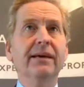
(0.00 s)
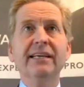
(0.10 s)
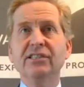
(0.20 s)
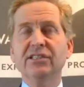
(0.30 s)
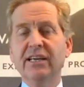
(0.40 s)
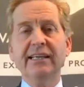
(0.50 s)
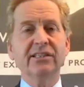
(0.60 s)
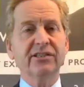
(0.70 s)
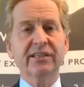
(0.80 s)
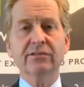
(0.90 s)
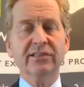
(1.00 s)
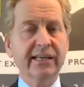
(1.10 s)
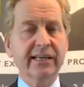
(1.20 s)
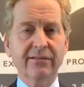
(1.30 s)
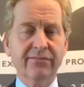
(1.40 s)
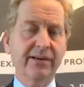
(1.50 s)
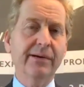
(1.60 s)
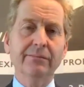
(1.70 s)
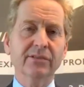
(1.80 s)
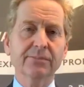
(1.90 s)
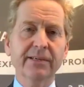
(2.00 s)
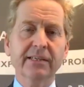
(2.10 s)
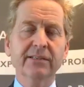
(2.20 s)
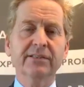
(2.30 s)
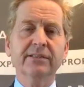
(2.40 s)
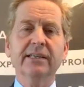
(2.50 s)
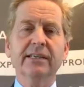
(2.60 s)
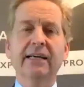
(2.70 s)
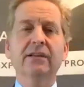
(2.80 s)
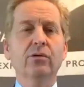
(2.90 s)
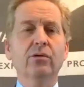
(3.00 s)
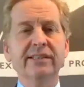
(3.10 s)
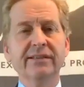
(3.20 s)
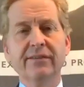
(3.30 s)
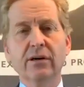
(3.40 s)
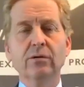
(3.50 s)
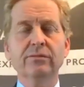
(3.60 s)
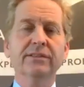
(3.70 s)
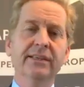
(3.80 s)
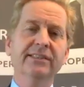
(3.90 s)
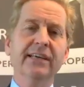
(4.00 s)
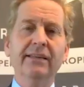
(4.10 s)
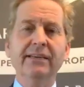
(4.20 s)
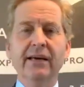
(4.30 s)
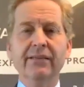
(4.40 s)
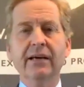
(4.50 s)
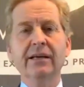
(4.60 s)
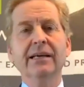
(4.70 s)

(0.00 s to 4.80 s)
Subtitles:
each deal's taking 3 months because you get the lawyers involved, this, that, and the other.